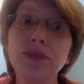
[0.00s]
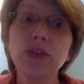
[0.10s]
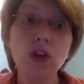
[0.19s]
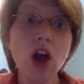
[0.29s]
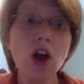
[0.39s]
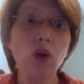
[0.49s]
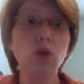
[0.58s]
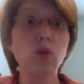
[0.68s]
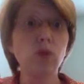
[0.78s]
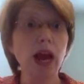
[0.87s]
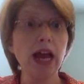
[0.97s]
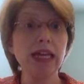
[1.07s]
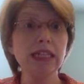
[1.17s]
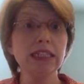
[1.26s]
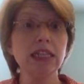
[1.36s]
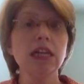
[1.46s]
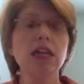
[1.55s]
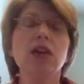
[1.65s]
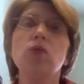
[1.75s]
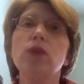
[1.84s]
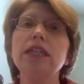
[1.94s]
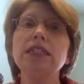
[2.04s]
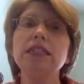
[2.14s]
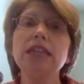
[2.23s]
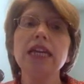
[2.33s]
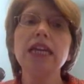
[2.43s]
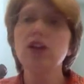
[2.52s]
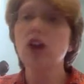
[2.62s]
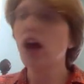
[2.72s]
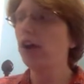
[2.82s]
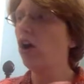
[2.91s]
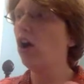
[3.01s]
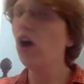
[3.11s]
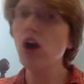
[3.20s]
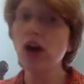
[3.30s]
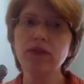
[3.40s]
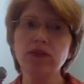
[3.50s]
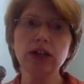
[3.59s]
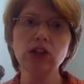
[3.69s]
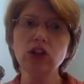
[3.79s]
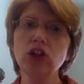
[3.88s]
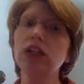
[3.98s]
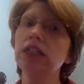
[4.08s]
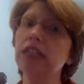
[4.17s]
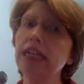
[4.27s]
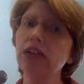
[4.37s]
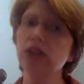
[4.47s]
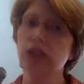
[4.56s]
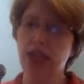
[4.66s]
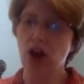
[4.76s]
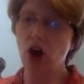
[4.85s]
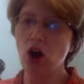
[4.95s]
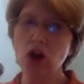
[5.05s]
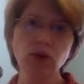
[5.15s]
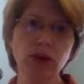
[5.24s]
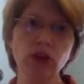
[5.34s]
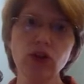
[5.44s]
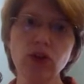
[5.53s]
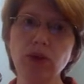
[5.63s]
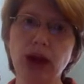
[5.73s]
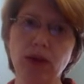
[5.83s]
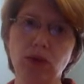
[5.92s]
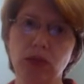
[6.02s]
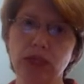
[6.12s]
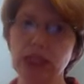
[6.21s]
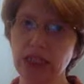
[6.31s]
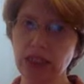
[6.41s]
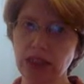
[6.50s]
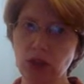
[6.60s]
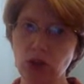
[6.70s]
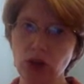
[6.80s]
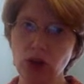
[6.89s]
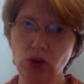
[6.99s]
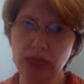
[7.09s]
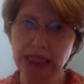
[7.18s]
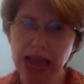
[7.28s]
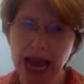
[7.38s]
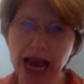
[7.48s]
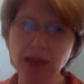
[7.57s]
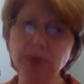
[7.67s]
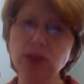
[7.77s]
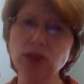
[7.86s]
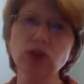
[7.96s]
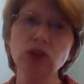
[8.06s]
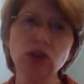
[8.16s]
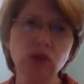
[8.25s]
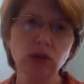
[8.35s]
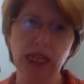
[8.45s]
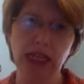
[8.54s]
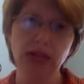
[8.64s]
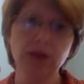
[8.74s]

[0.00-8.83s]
no, right? We see God all, if we look clearly all the way through the Bible, we see someone who is absolutely